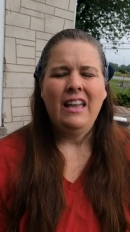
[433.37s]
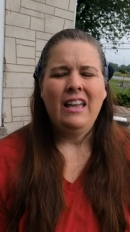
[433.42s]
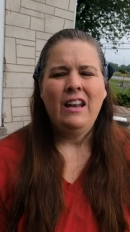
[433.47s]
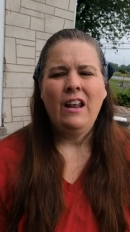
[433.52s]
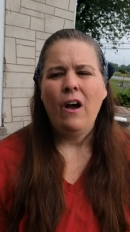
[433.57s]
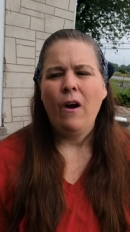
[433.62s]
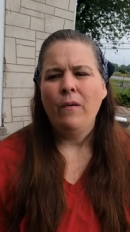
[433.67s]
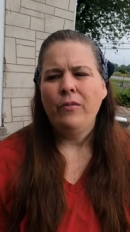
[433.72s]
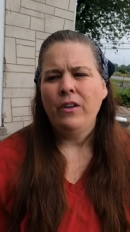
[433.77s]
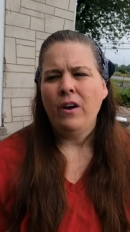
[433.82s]

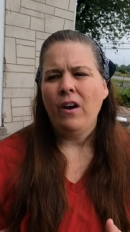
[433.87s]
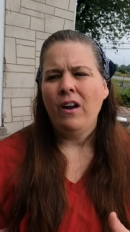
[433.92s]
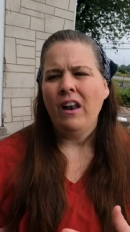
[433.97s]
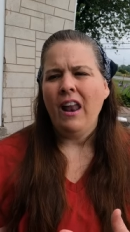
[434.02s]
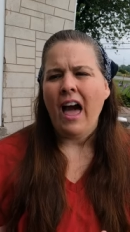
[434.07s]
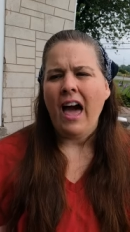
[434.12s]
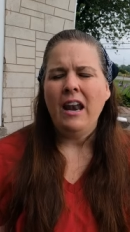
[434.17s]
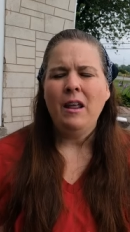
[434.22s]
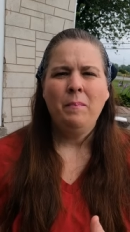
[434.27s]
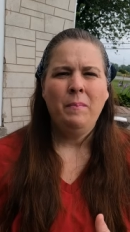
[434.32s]
You know, there are
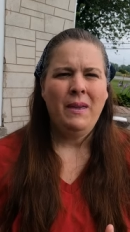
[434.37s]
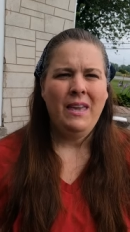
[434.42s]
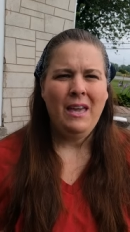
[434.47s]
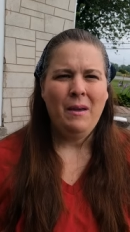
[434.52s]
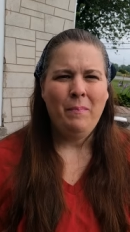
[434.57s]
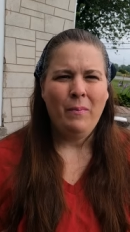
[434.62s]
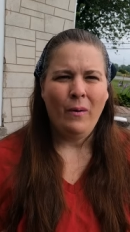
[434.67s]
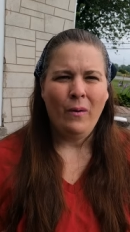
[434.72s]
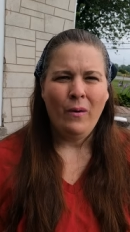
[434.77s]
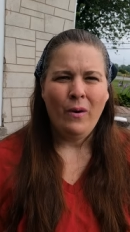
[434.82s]
a lot of
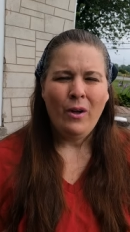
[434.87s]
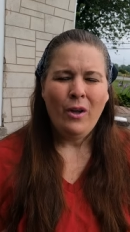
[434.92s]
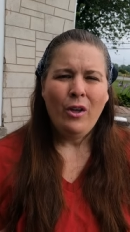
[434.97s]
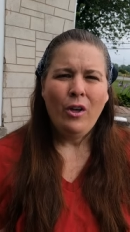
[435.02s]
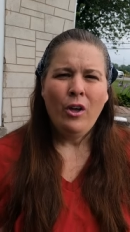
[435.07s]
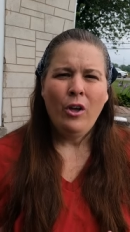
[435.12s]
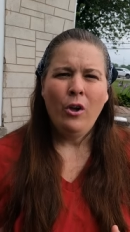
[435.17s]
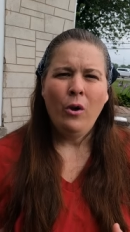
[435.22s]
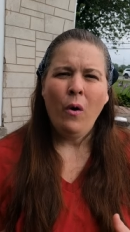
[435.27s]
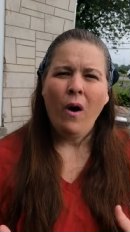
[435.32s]
people
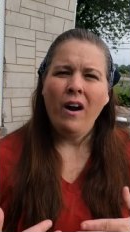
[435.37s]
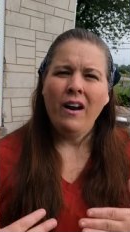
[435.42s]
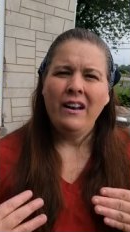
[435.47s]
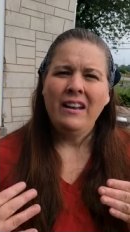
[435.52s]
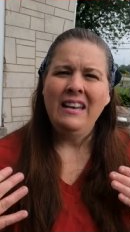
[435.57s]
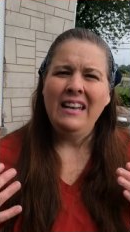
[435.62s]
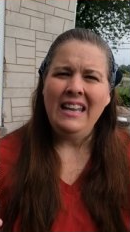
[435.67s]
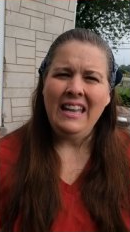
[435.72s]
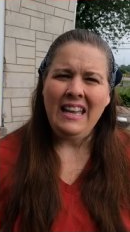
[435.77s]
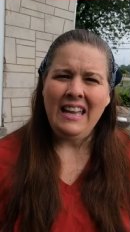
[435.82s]
who are
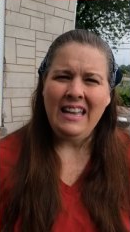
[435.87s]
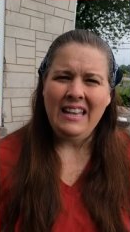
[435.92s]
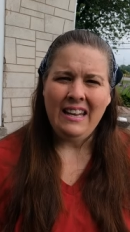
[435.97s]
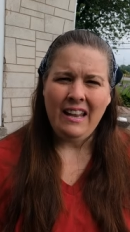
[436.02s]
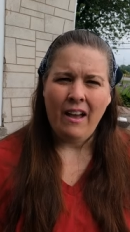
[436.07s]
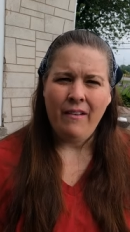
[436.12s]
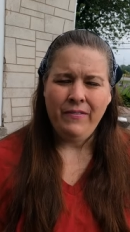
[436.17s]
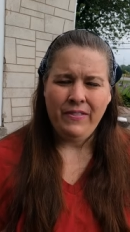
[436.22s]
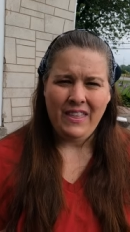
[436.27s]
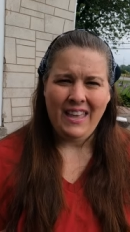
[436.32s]
in
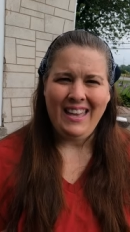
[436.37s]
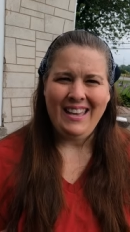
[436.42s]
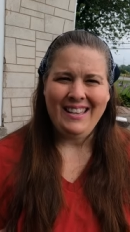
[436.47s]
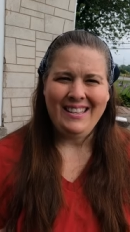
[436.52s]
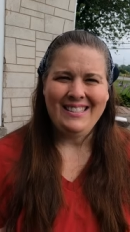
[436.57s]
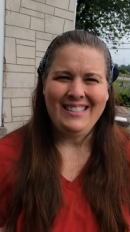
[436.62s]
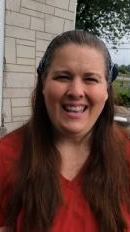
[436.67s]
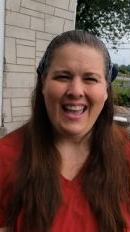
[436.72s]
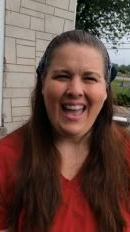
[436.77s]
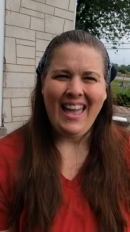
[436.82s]
need of
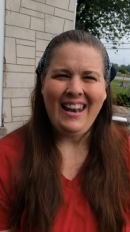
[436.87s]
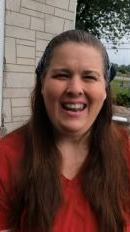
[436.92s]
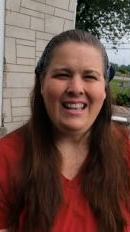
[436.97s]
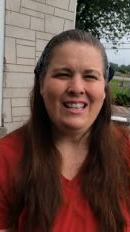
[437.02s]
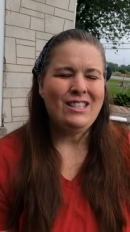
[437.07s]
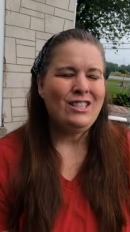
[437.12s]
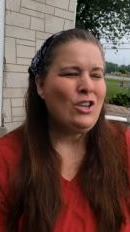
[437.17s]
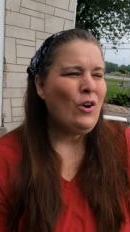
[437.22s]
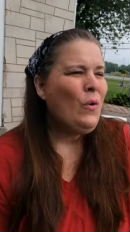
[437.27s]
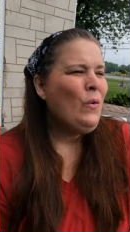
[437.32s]
things, and
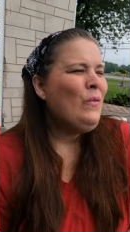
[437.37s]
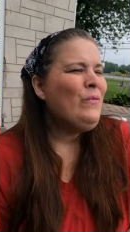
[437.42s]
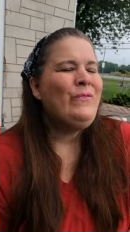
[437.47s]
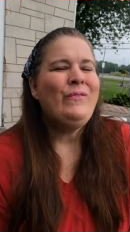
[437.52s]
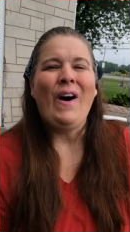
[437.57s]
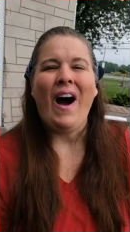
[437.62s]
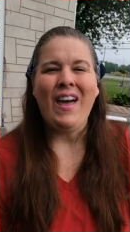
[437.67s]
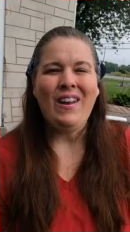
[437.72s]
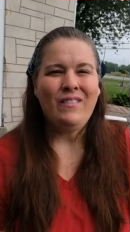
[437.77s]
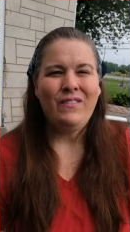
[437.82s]
it's so
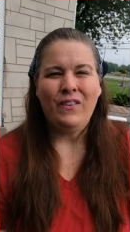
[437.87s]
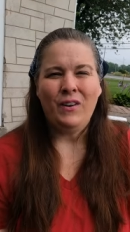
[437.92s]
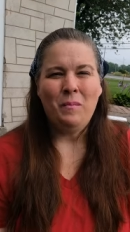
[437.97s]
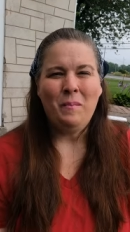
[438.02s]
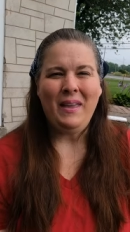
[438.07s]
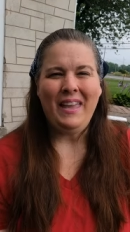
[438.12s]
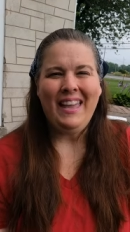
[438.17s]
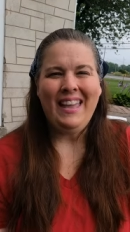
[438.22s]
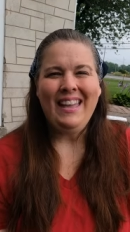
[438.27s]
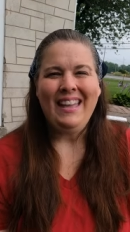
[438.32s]
fun
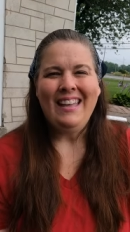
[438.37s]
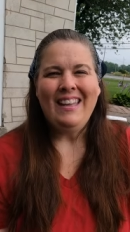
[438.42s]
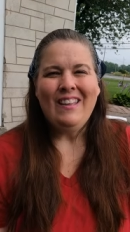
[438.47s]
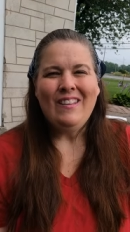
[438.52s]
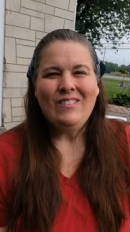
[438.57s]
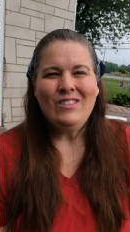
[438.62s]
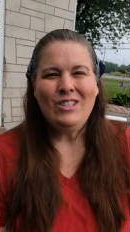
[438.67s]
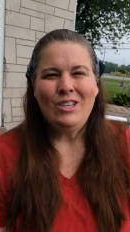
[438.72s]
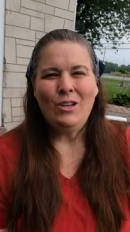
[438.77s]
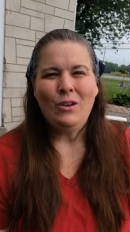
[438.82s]
for me
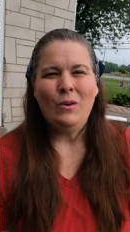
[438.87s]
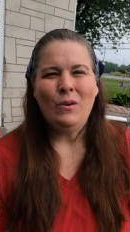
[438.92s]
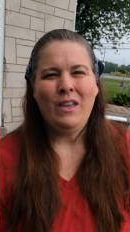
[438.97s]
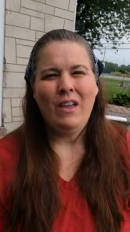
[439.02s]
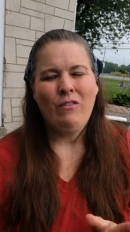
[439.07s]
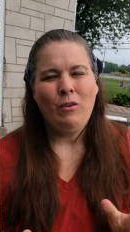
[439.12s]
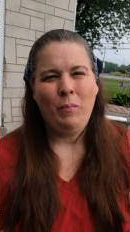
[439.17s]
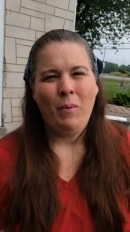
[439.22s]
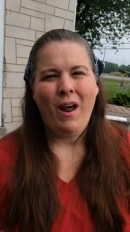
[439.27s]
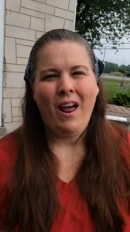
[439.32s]
to
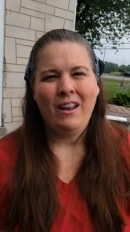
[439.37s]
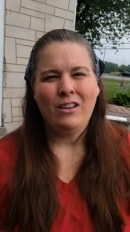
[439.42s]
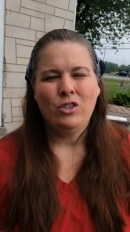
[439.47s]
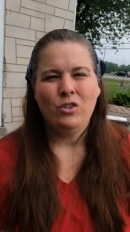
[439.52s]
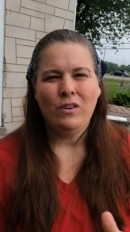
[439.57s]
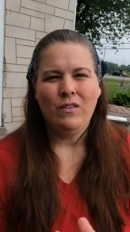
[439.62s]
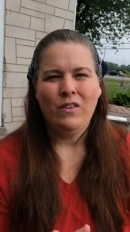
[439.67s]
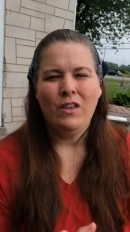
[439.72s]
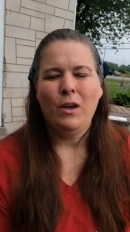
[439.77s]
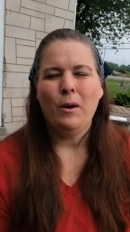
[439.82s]
give a
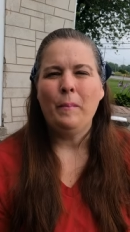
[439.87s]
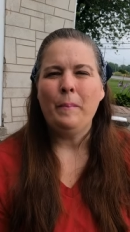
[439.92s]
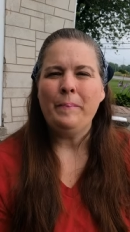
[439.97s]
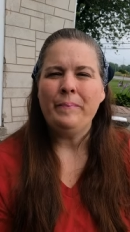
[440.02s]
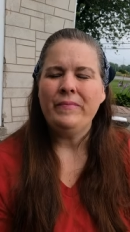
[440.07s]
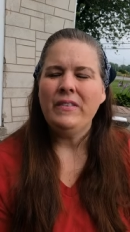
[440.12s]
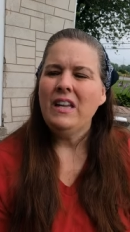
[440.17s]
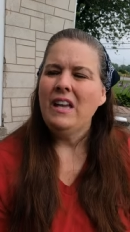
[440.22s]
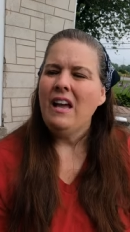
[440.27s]
product review.